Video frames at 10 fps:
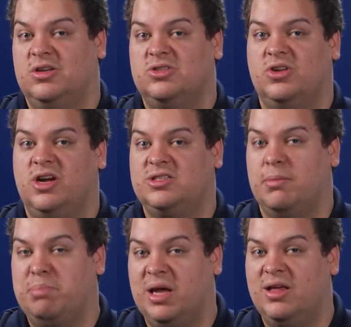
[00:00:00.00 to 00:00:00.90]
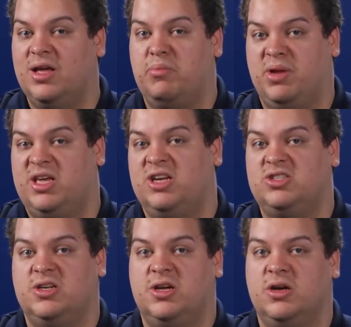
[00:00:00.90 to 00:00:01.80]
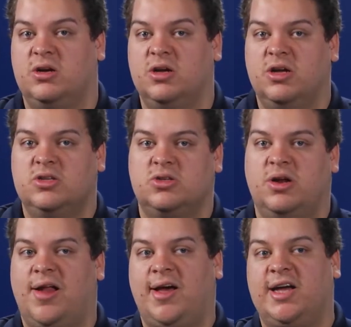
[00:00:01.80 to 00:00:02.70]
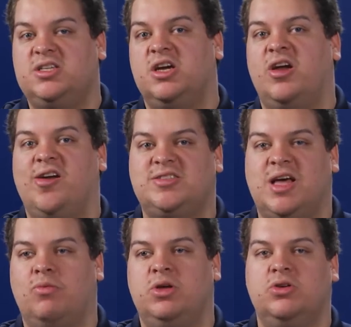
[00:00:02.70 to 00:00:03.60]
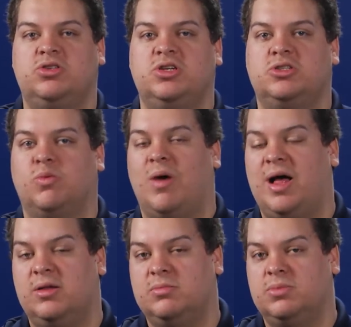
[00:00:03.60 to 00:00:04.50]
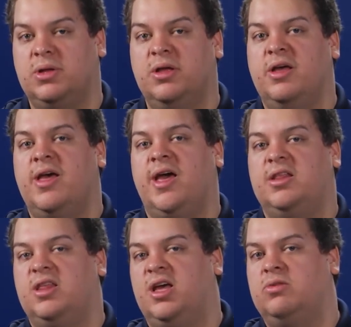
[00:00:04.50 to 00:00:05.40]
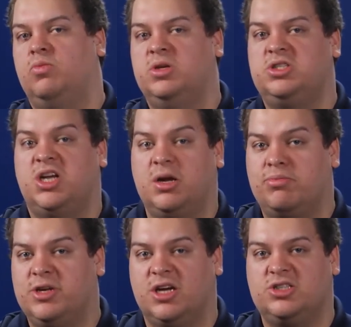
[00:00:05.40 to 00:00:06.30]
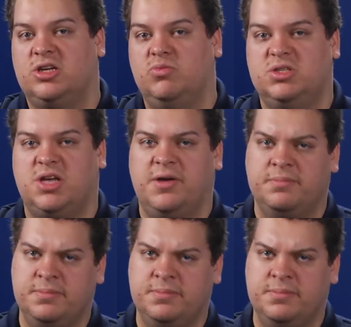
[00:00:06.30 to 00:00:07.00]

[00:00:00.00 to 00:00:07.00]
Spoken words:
So there's a billing implication here. So the idea here is that we usually swap and then we check production. We say,